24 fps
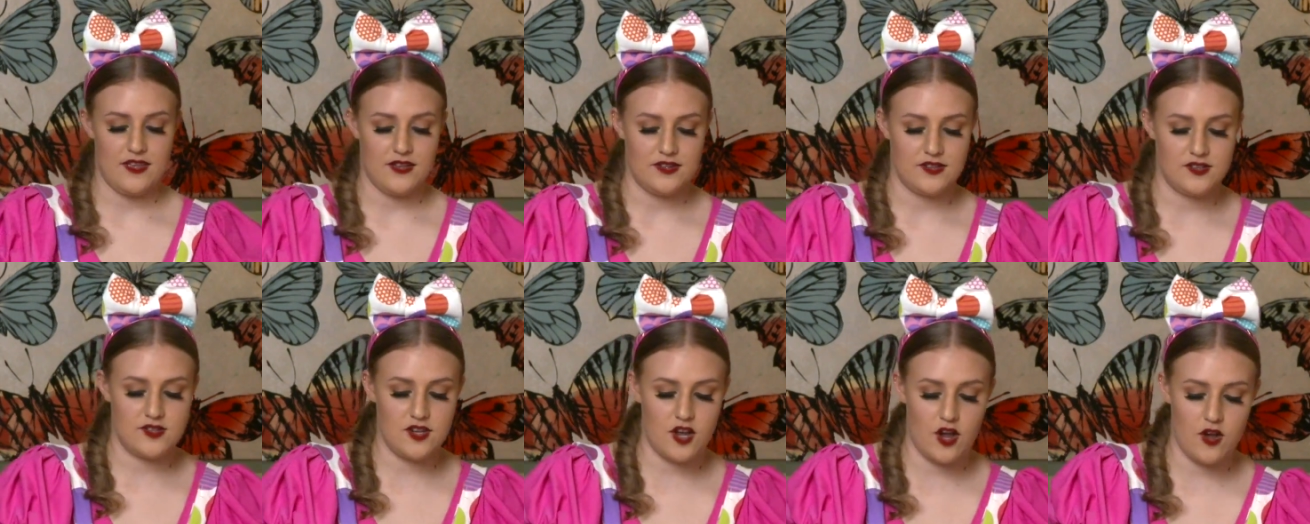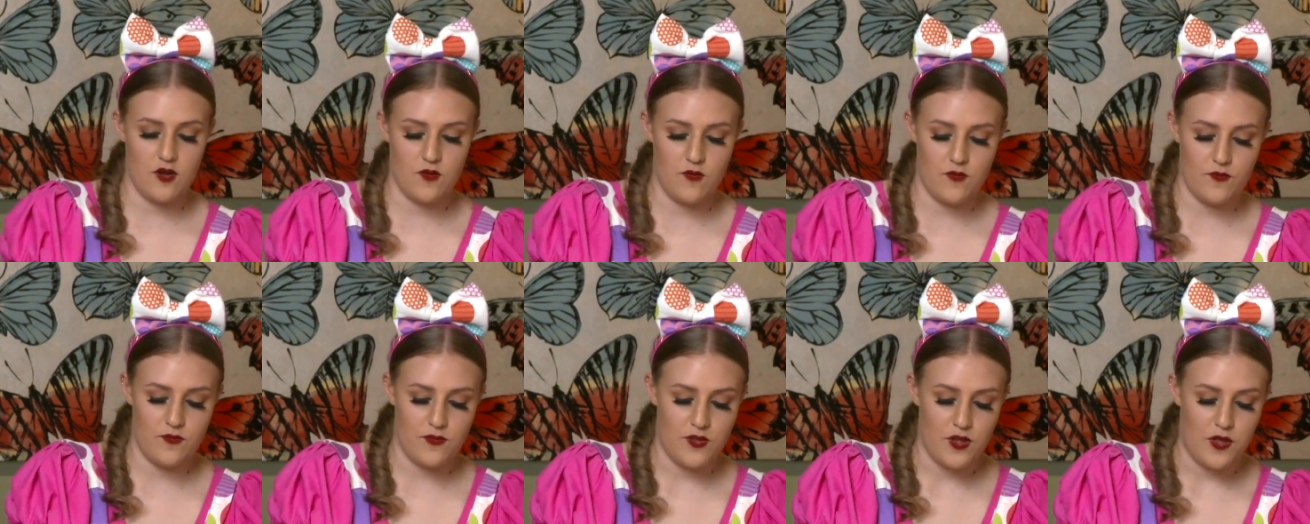So,
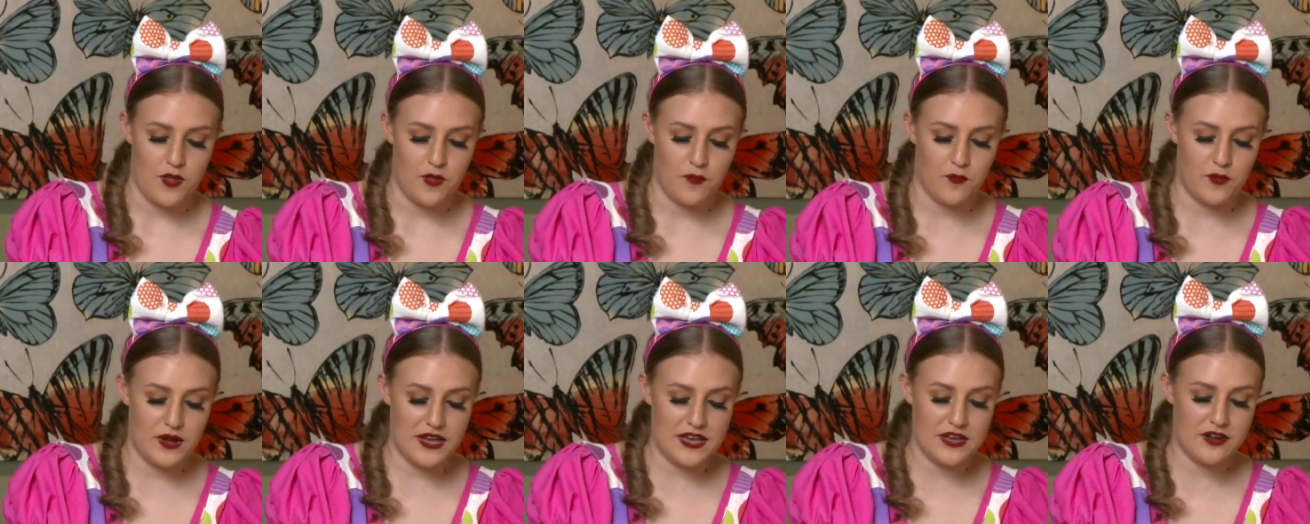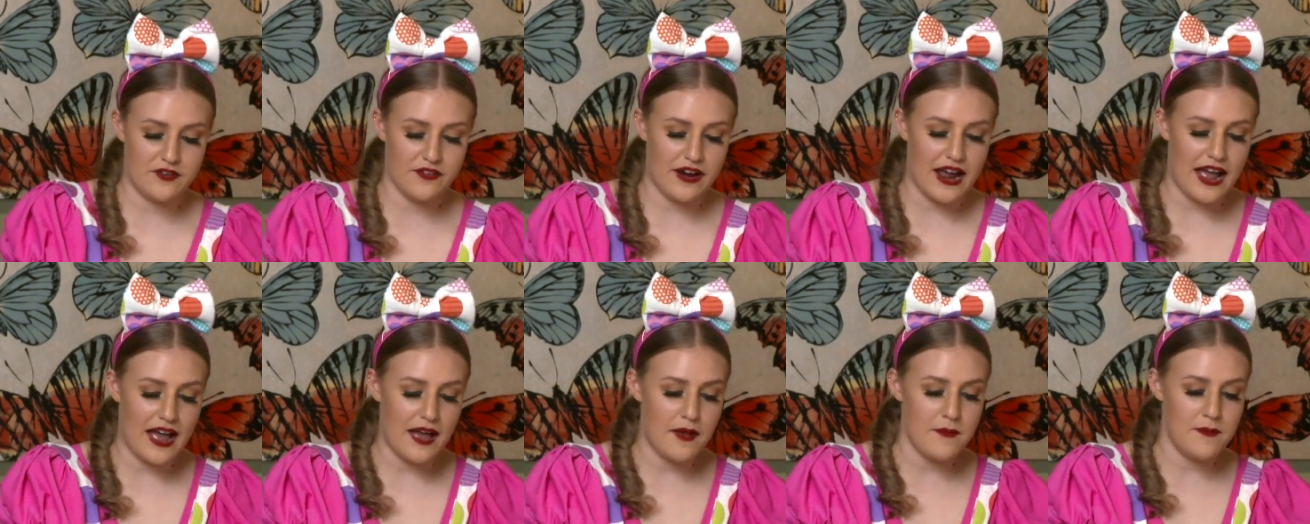we
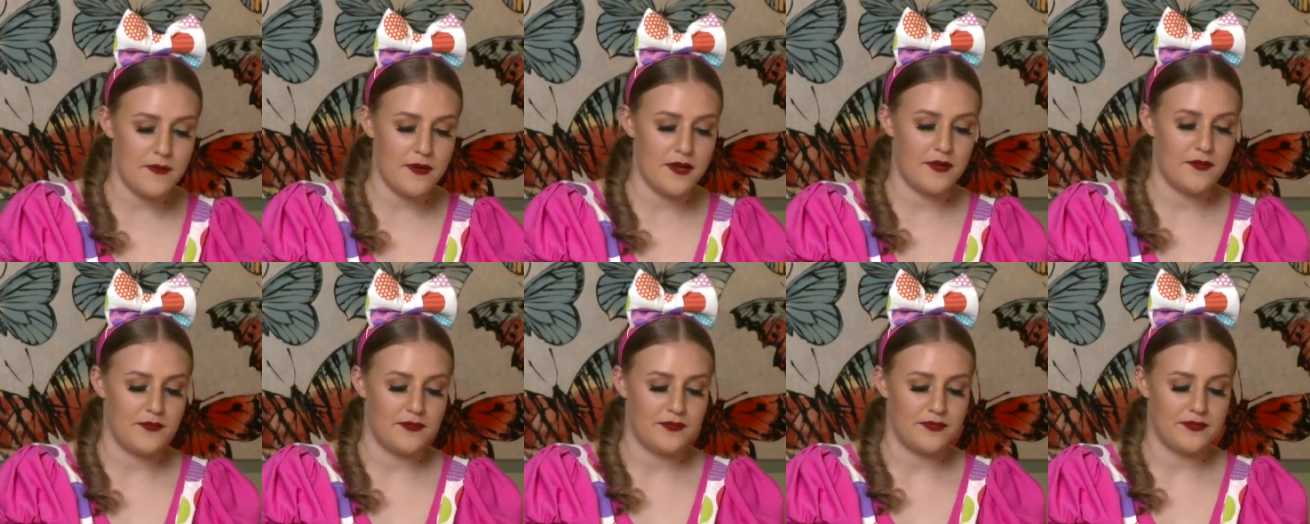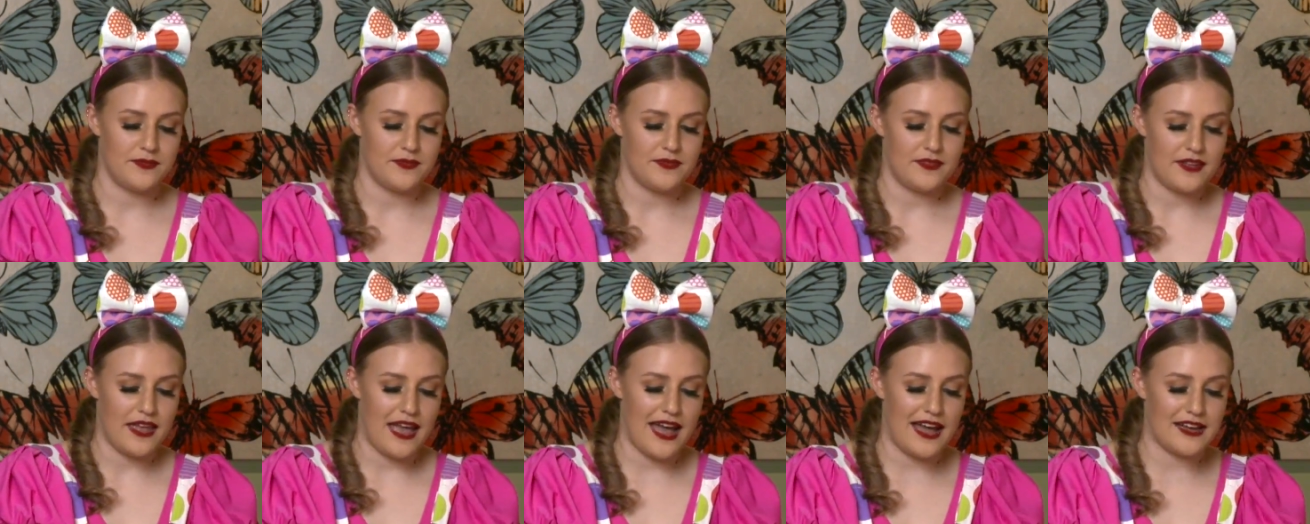grab
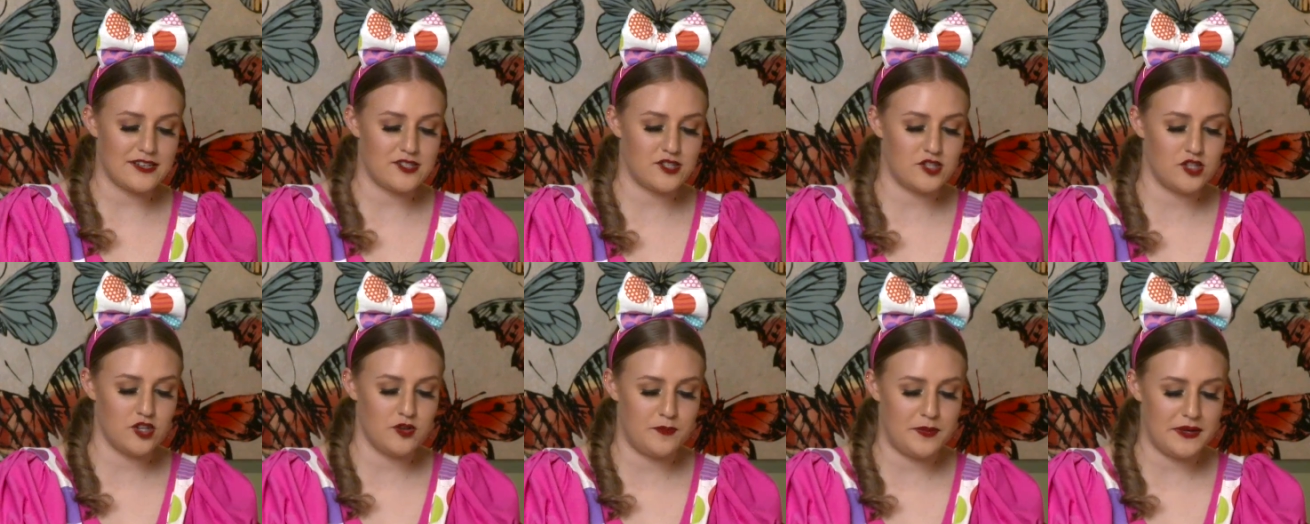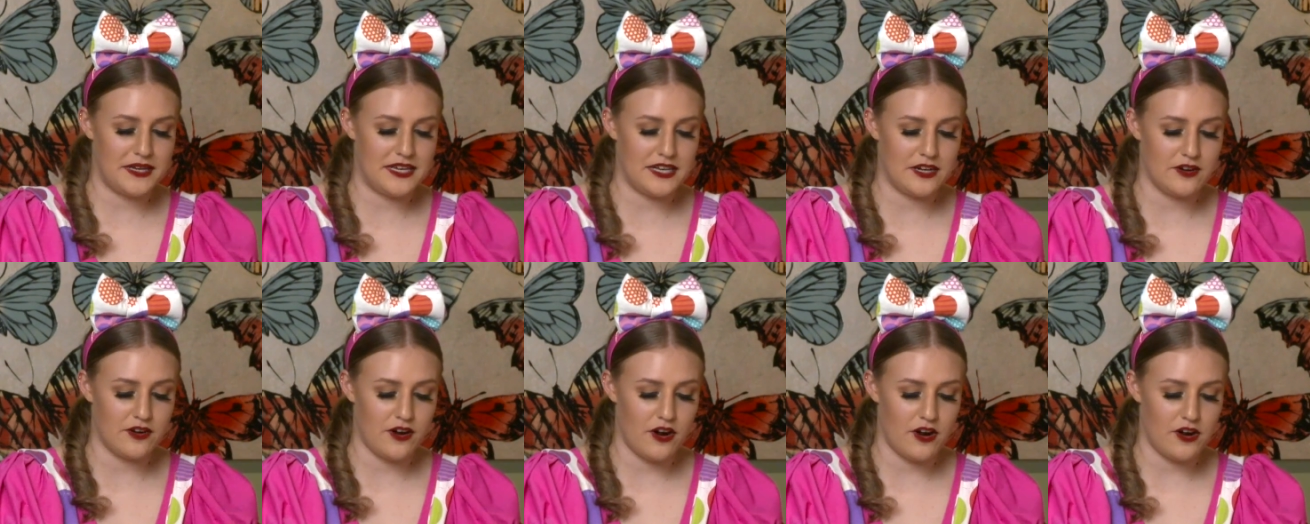our
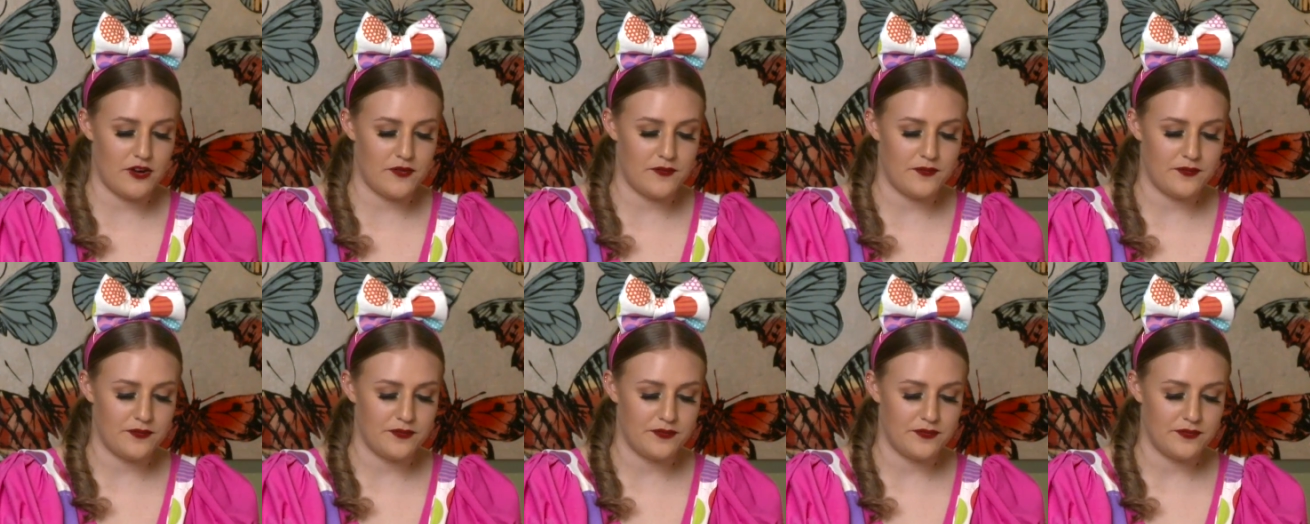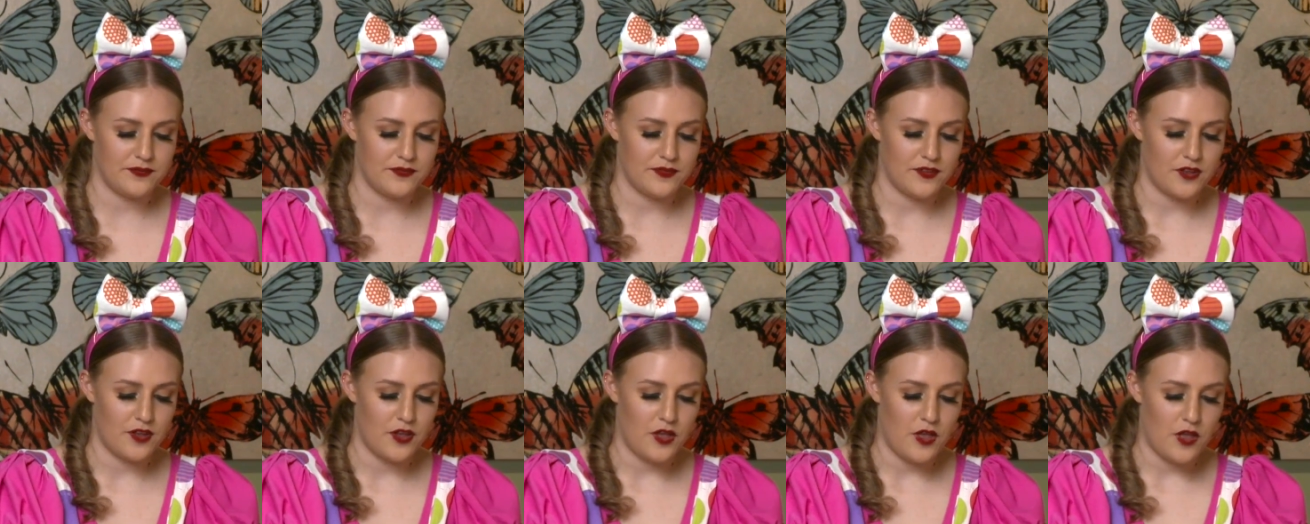superhero.
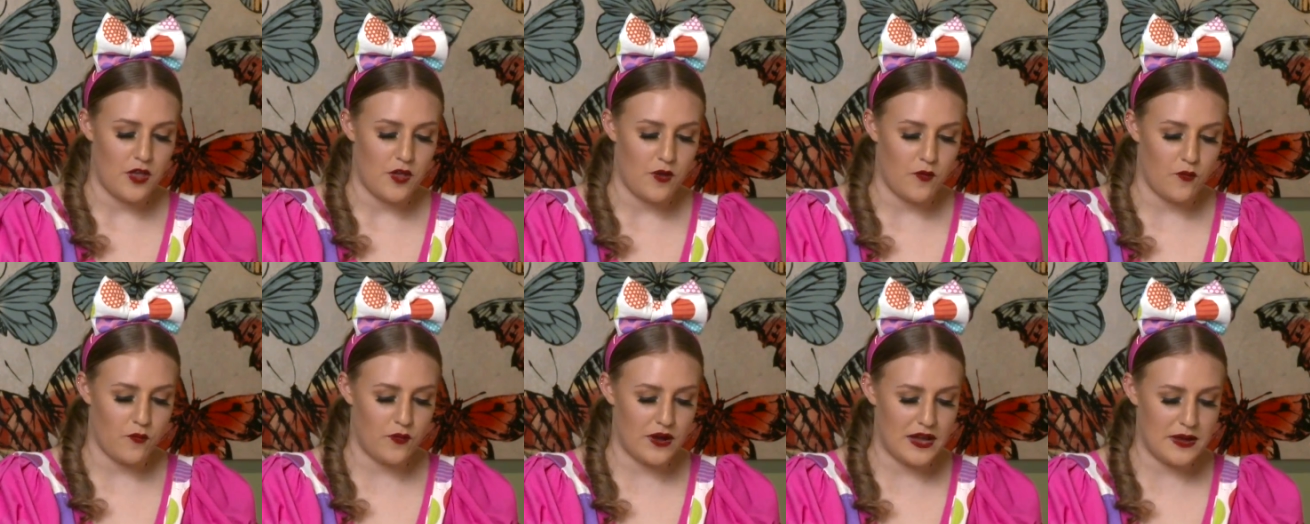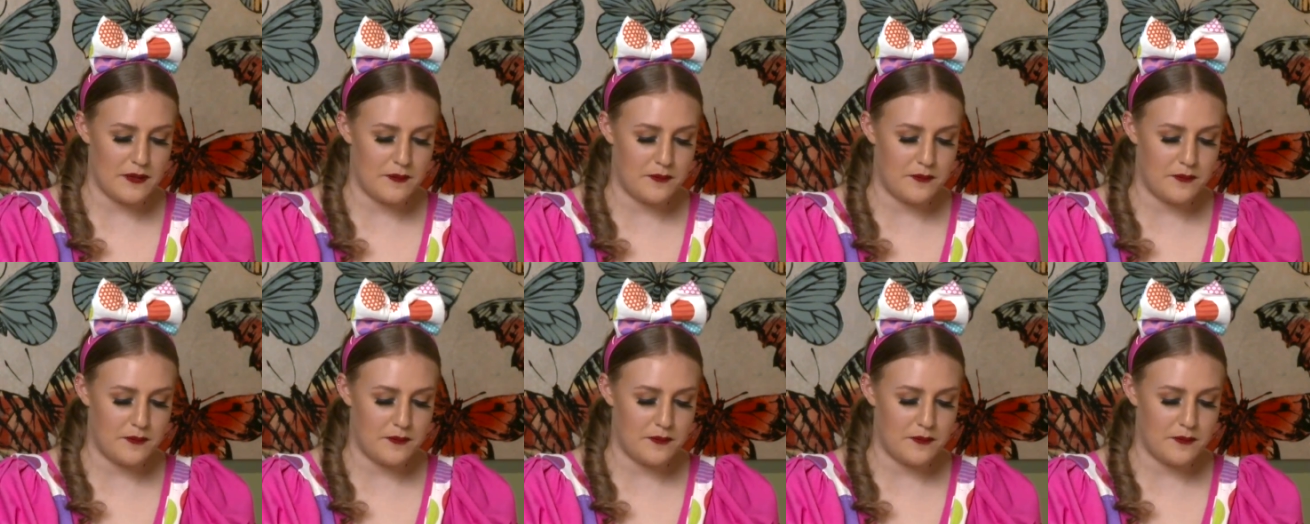We